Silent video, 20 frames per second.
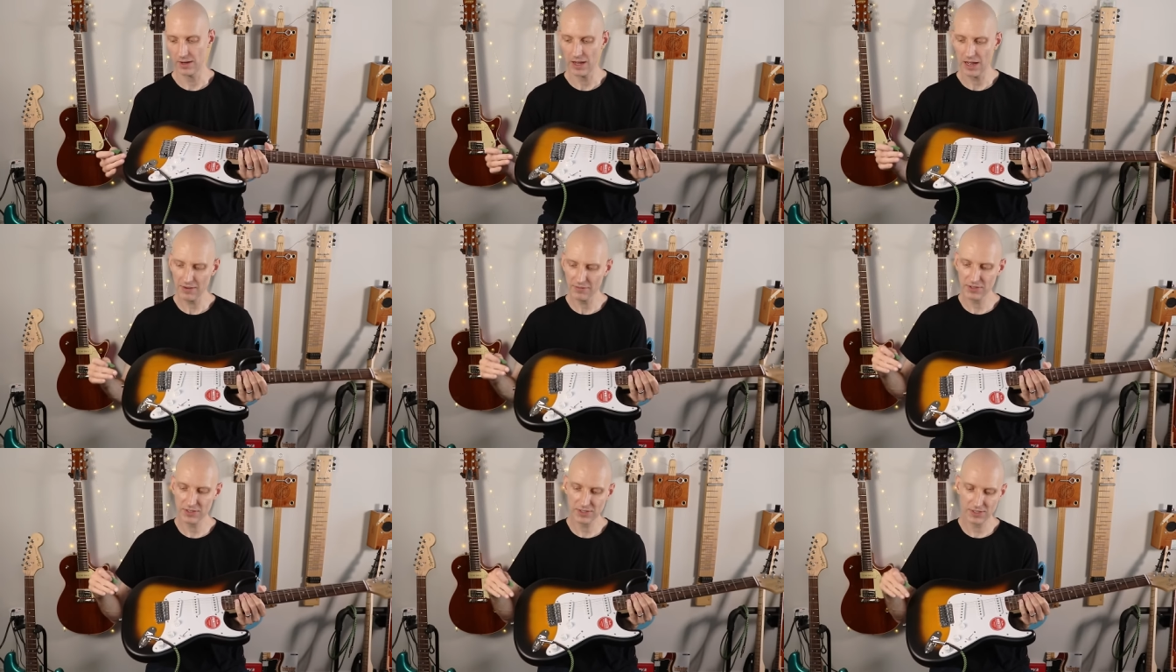
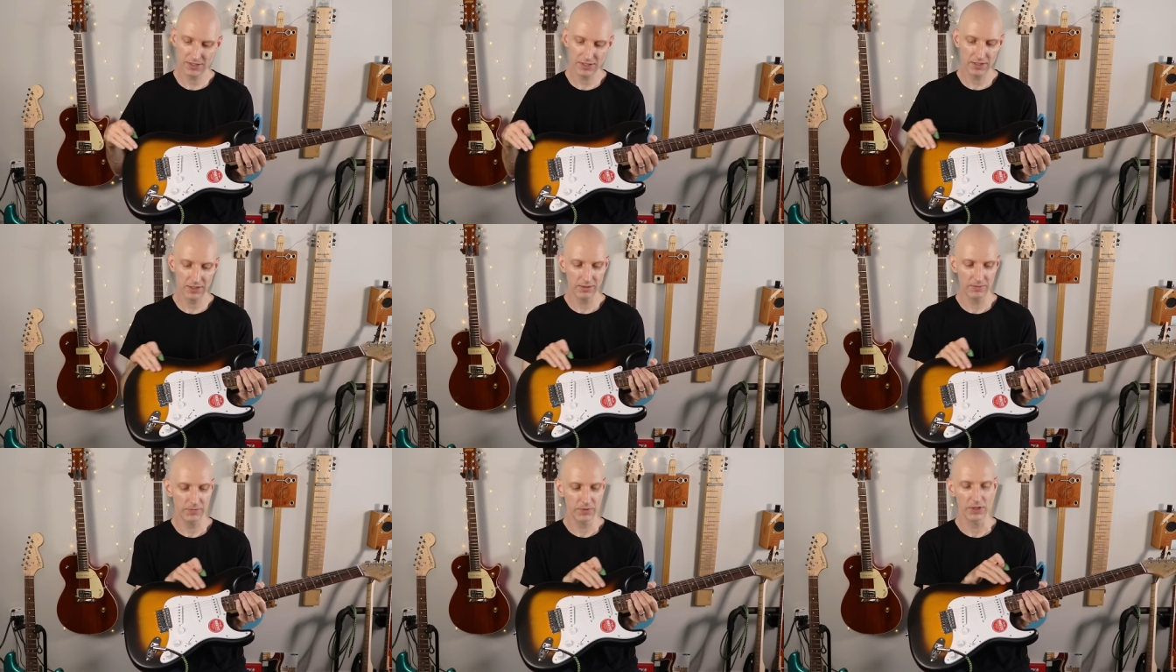
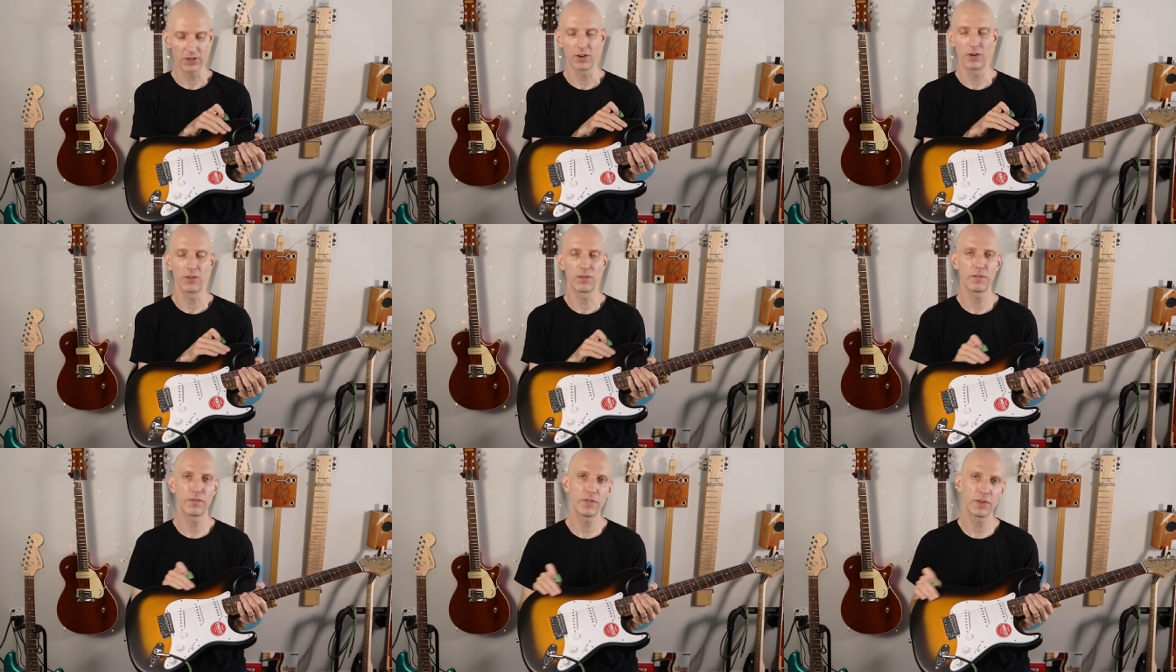Obviously, you
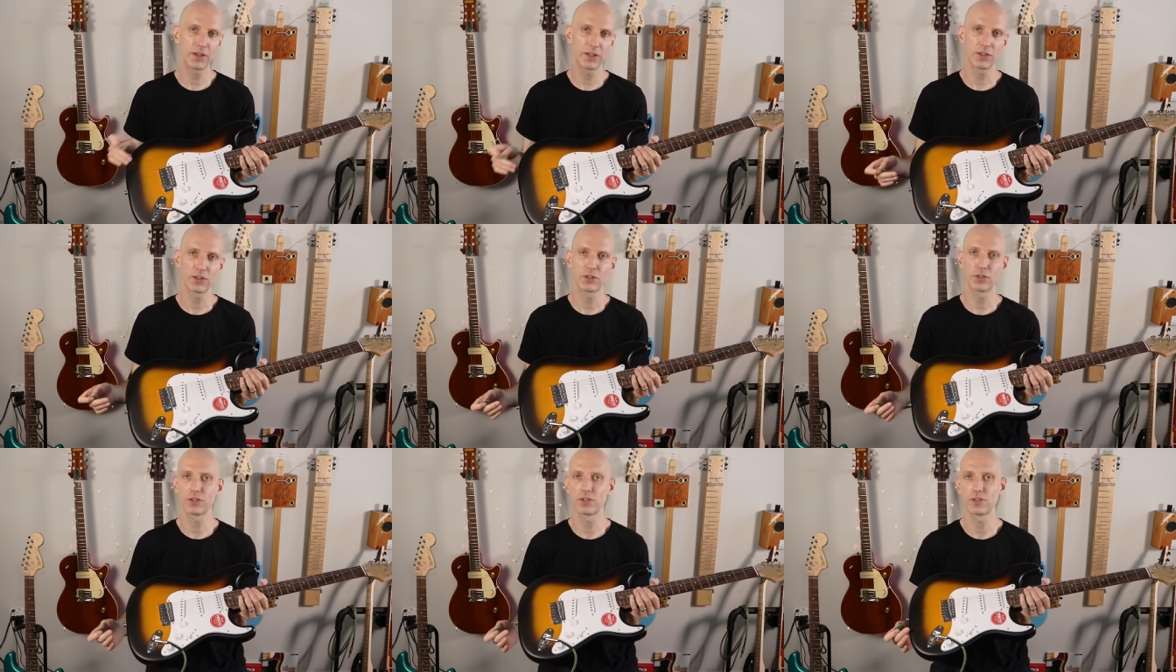know, the
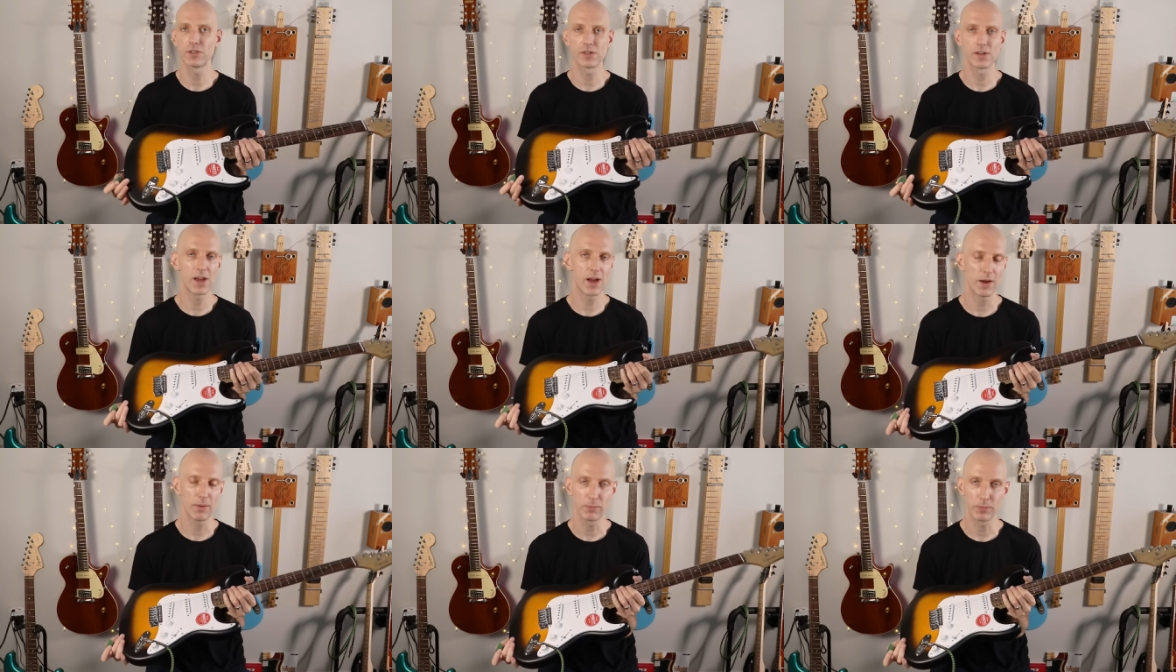finish is
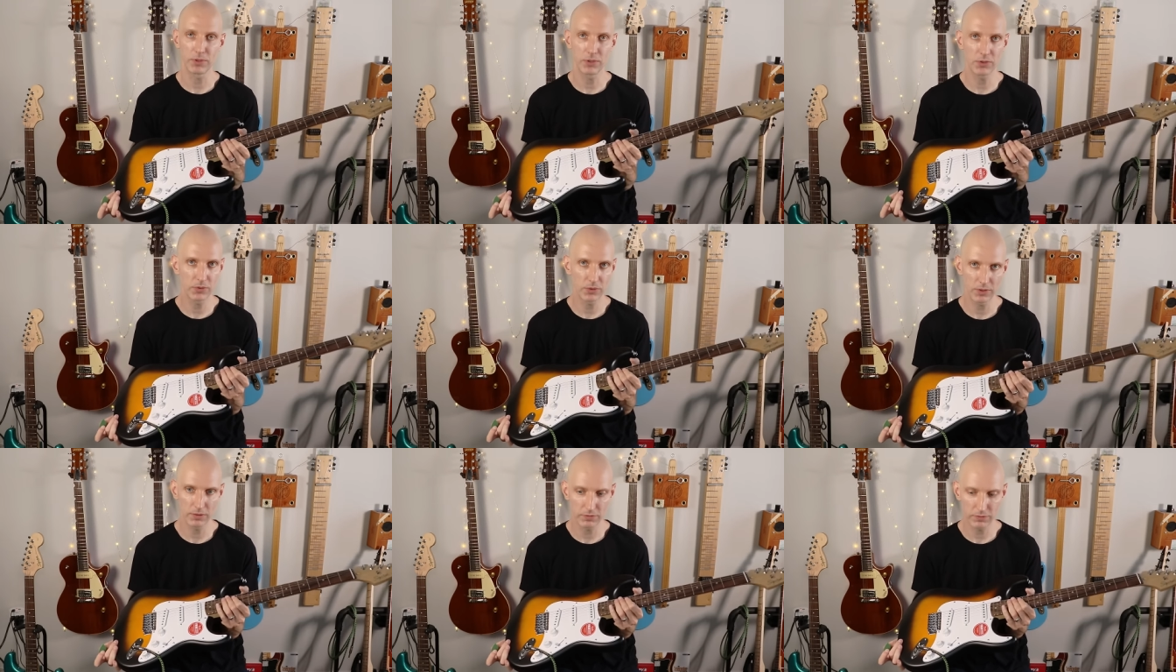not
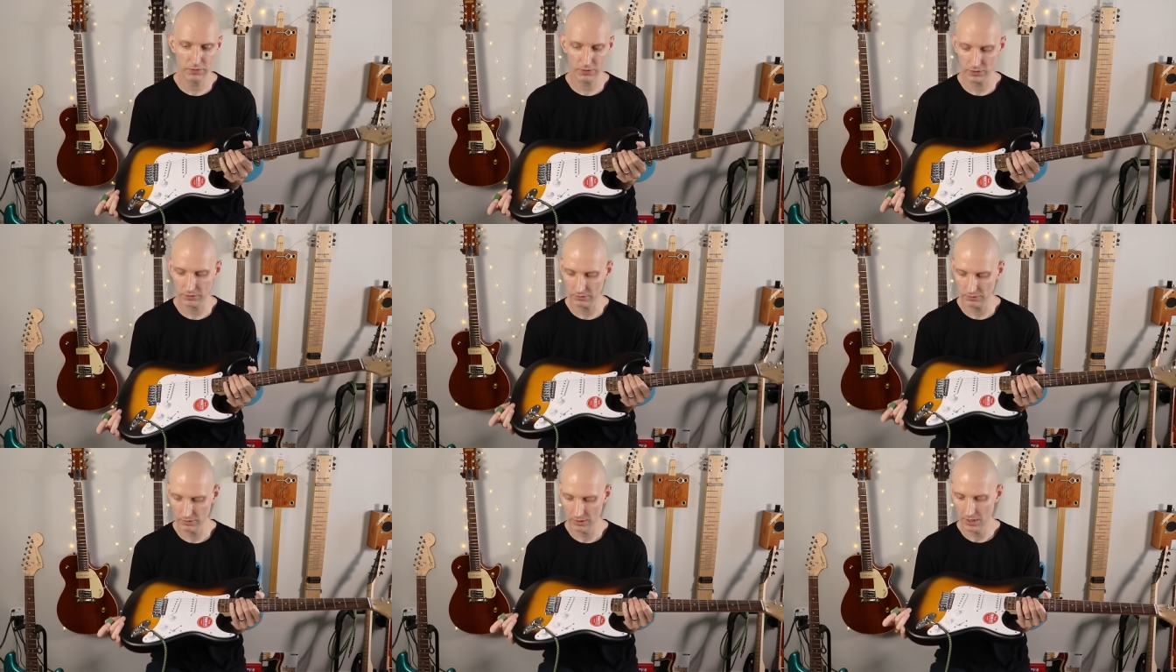
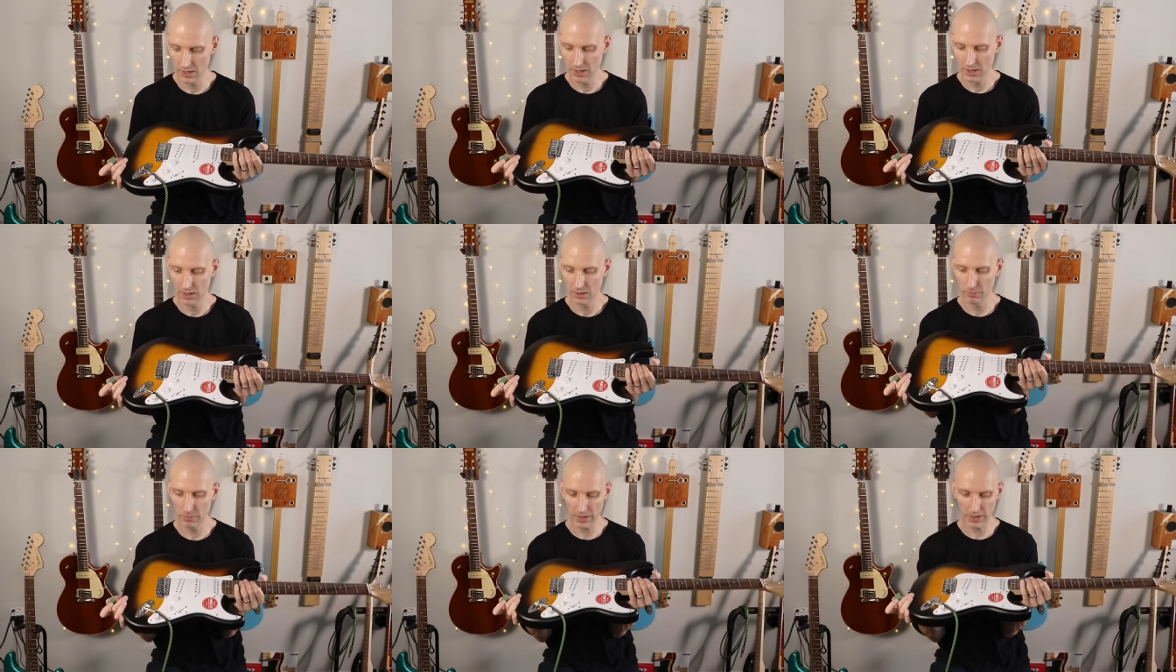beautiful,
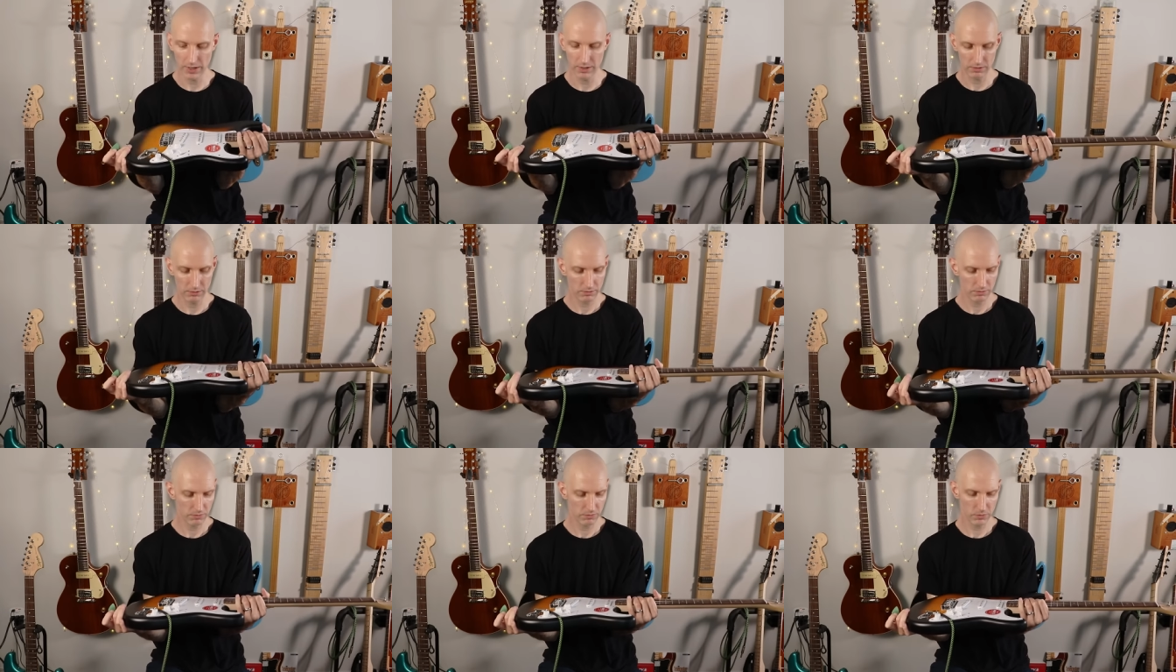
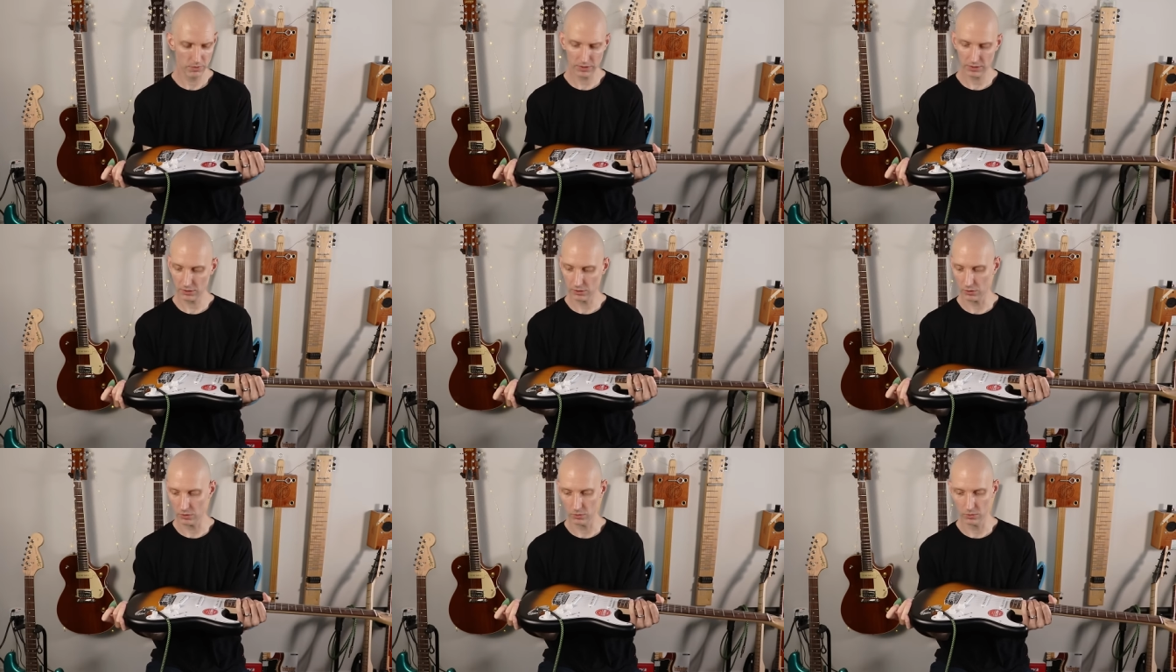but
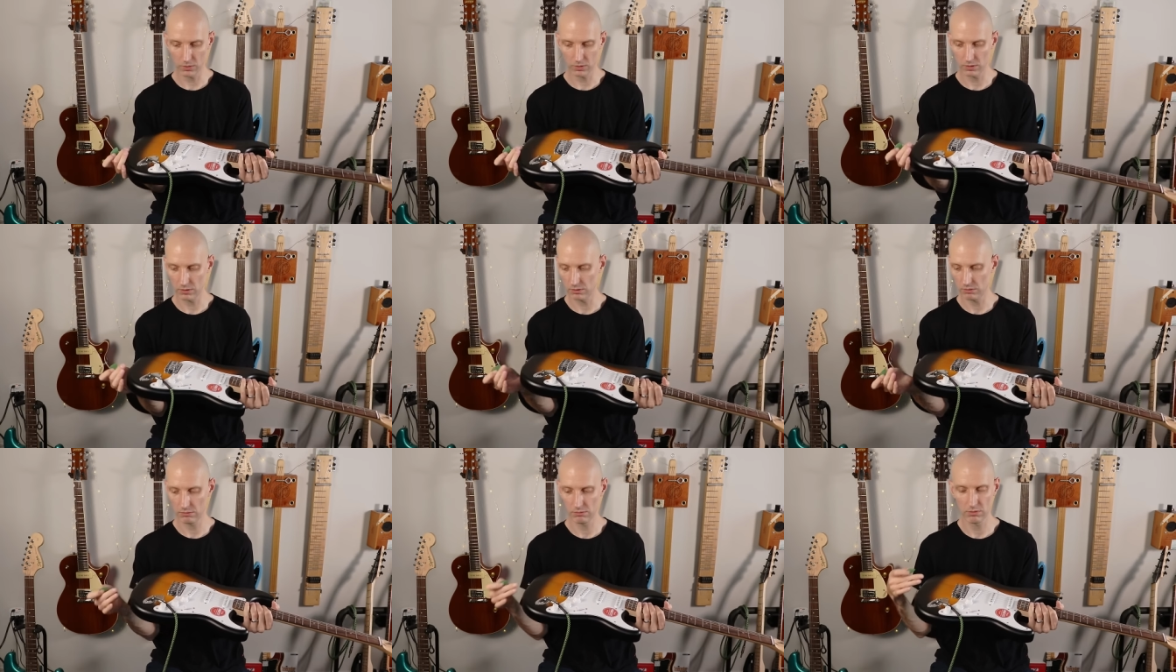really
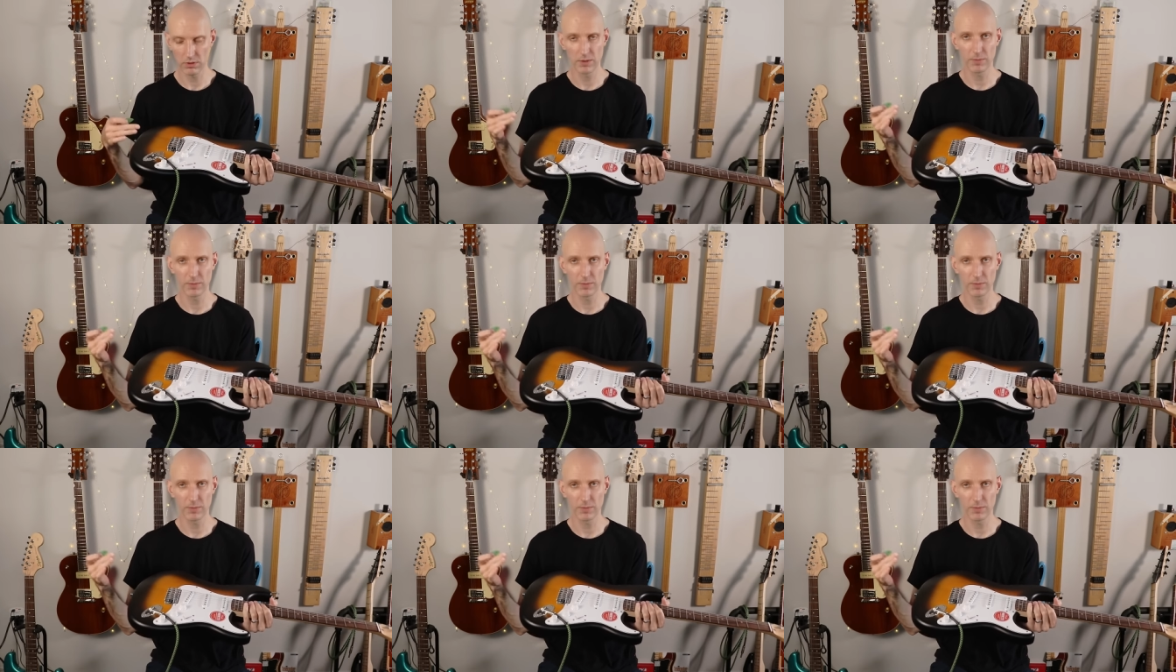cool.